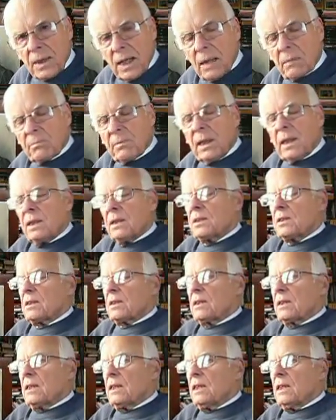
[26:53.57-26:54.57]
That means
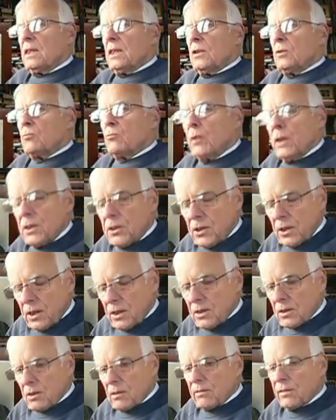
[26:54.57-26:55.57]
the
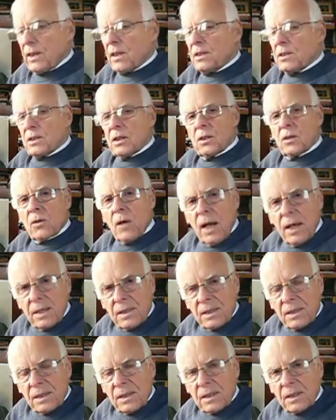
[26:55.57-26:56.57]
riches of His
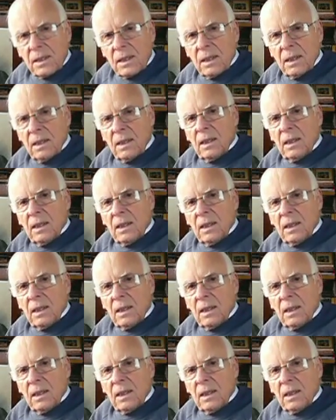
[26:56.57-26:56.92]
grace,